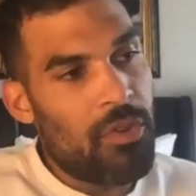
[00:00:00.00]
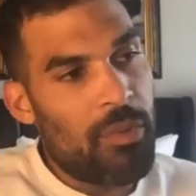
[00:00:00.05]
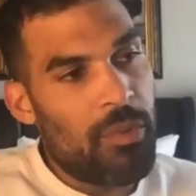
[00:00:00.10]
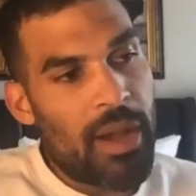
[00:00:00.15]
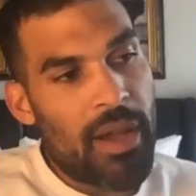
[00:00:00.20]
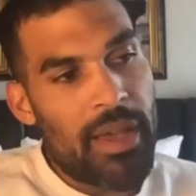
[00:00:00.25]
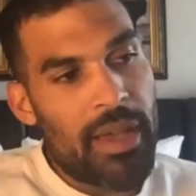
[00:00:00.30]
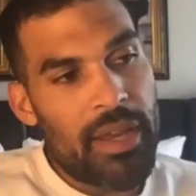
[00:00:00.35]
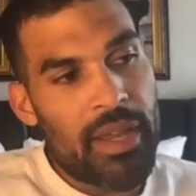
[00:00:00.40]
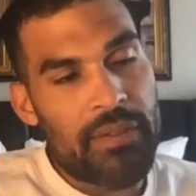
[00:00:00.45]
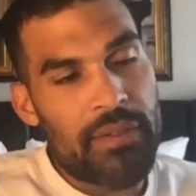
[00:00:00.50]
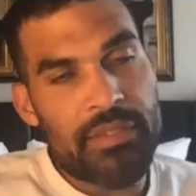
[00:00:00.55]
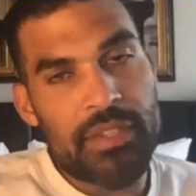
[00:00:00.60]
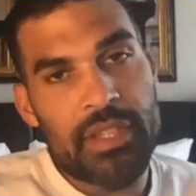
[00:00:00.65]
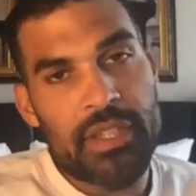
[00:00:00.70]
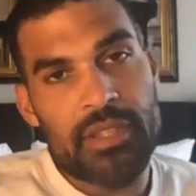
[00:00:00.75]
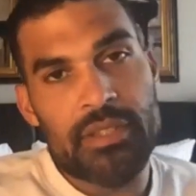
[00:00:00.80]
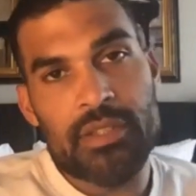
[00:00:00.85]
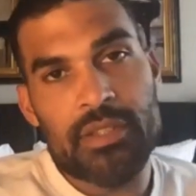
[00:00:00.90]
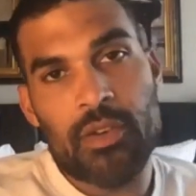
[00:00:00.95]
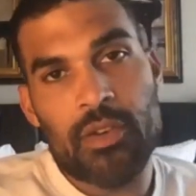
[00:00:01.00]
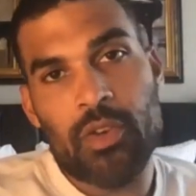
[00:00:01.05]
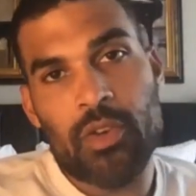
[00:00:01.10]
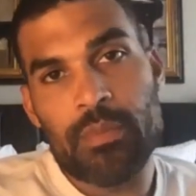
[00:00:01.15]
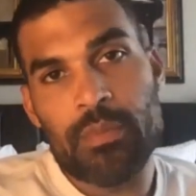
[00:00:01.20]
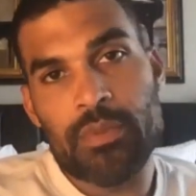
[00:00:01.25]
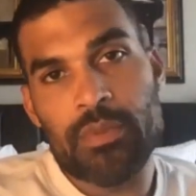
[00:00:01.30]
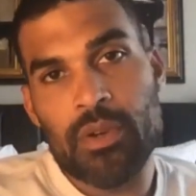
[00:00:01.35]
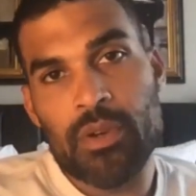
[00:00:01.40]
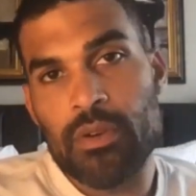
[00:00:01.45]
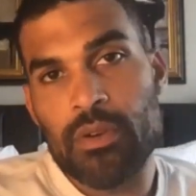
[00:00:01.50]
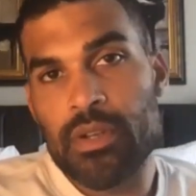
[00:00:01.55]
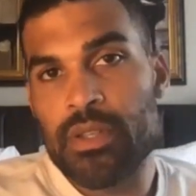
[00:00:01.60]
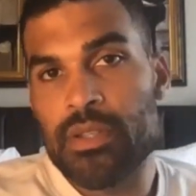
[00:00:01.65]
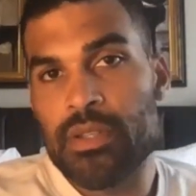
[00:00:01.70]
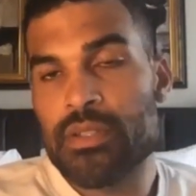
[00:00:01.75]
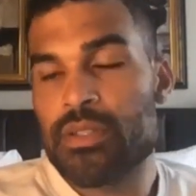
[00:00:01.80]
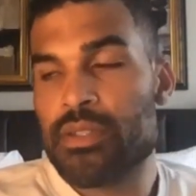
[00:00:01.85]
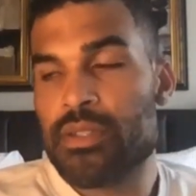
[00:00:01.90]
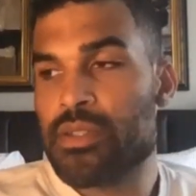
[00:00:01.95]
Um, what's so beautiful about
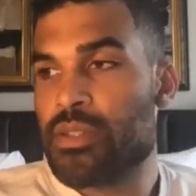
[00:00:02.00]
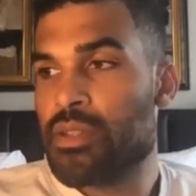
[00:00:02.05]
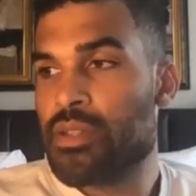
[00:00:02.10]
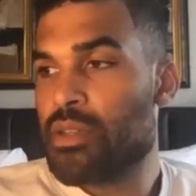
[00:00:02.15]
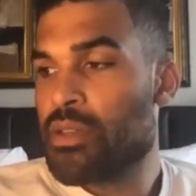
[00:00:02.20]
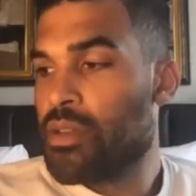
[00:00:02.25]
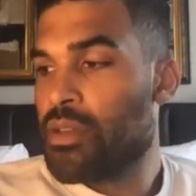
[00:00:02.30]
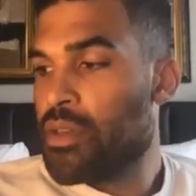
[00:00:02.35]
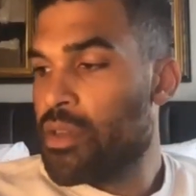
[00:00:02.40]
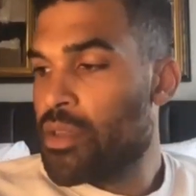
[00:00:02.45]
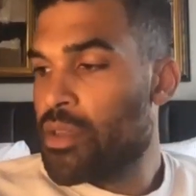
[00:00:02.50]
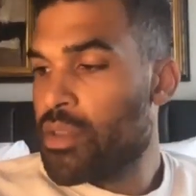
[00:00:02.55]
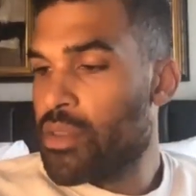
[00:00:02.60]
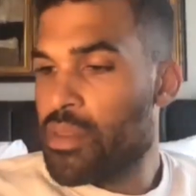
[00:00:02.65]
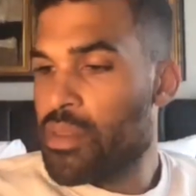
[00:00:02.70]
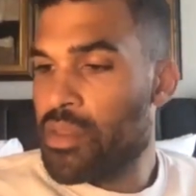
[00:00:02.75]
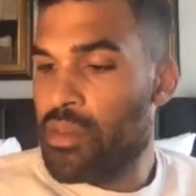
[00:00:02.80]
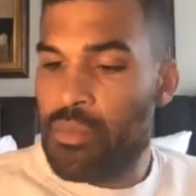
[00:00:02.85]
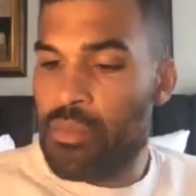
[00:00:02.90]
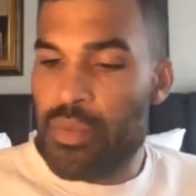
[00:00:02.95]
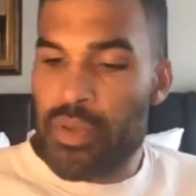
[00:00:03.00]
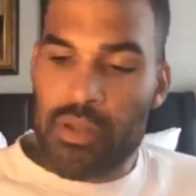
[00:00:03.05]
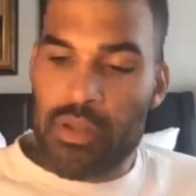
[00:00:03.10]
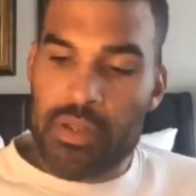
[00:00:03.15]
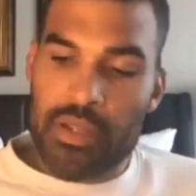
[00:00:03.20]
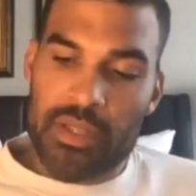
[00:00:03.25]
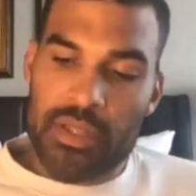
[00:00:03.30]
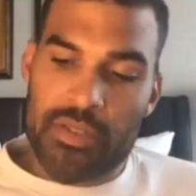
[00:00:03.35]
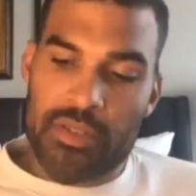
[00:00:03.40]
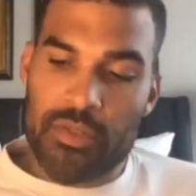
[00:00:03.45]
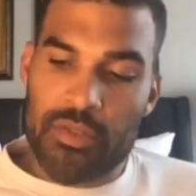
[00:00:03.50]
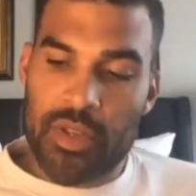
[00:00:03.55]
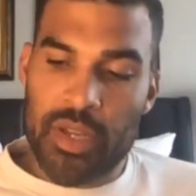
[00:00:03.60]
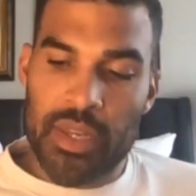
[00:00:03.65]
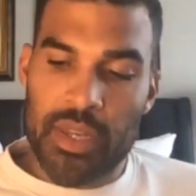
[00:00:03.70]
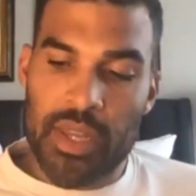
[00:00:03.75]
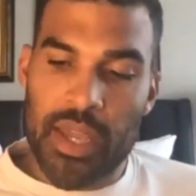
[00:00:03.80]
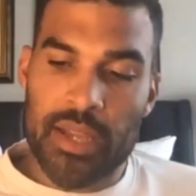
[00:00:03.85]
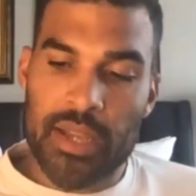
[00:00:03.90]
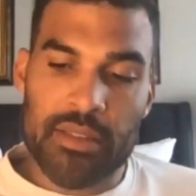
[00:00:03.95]
NFTs and crypto is the ability
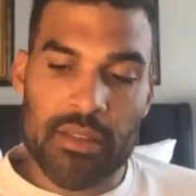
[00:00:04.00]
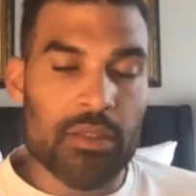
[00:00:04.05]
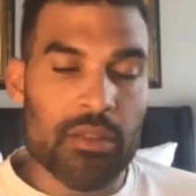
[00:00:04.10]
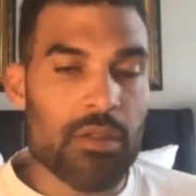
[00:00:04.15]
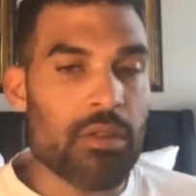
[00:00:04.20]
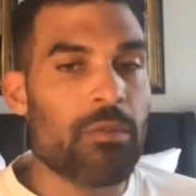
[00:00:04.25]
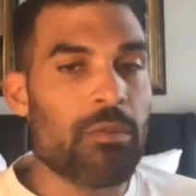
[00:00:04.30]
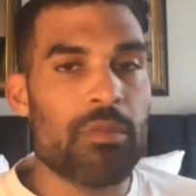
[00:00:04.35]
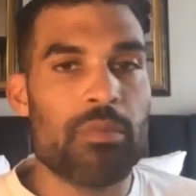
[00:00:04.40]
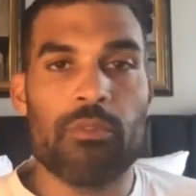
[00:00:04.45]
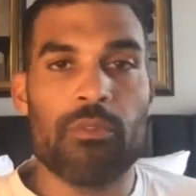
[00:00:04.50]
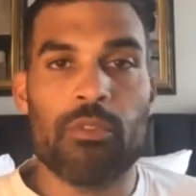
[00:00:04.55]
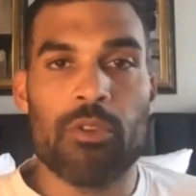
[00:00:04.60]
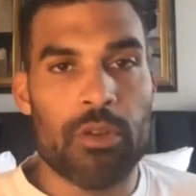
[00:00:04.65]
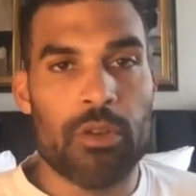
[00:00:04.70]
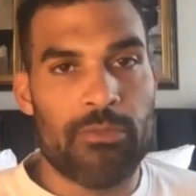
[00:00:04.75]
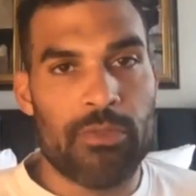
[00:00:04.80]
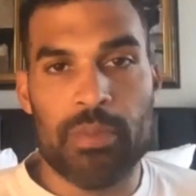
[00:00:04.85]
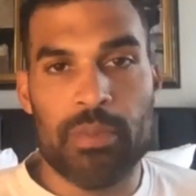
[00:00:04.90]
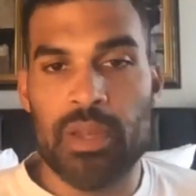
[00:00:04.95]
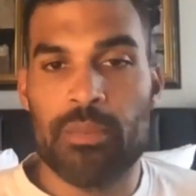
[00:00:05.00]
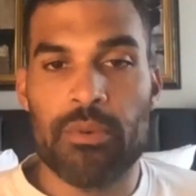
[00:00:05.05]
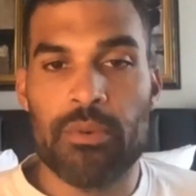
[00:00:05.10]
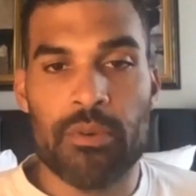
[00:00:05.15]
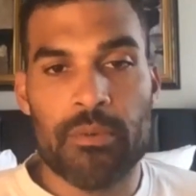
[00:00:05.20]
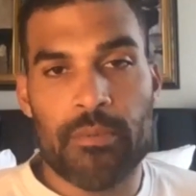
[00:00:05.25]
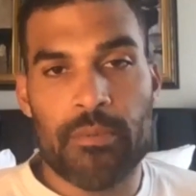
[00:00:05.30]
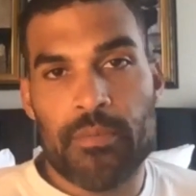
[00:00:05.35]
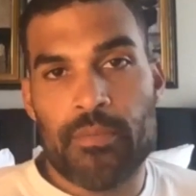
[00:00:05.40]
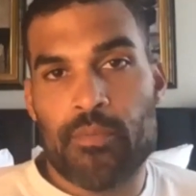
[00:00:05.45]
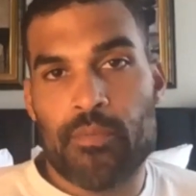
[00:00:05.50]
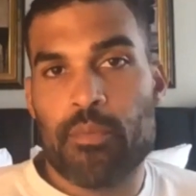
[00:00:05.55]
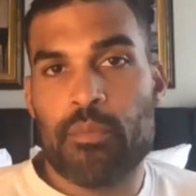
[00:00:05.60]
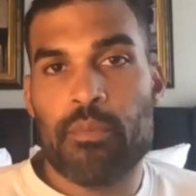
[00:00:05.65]
to connect and learn with, learn from people.